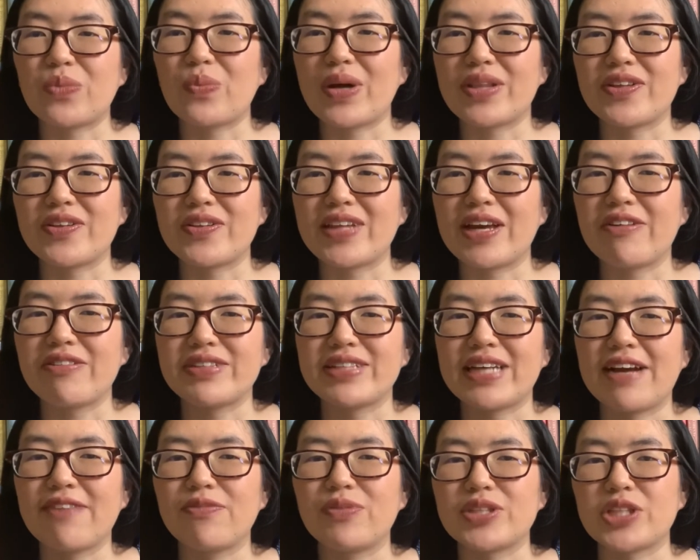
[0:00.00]
whether their
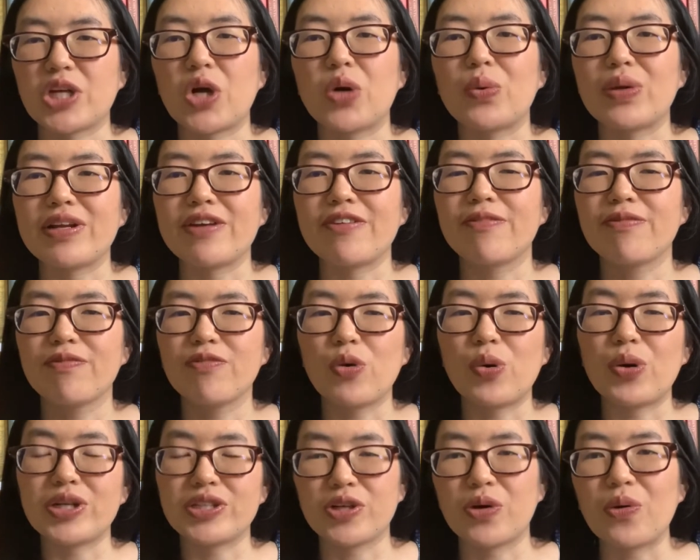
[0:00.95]
death was already
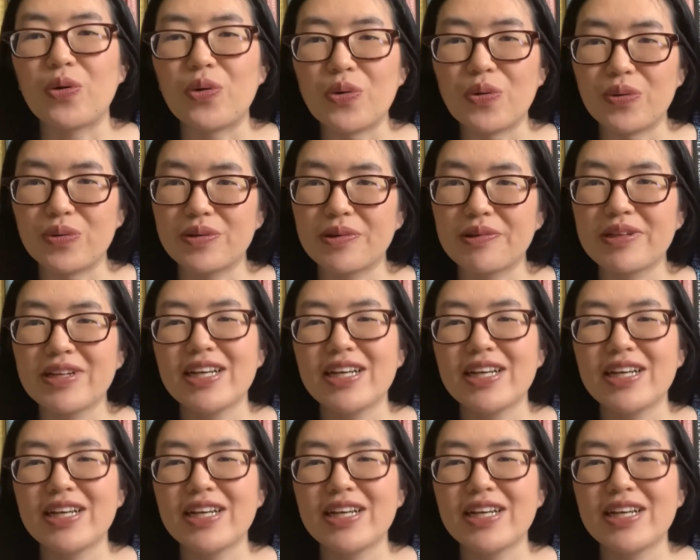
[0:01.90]
foretold.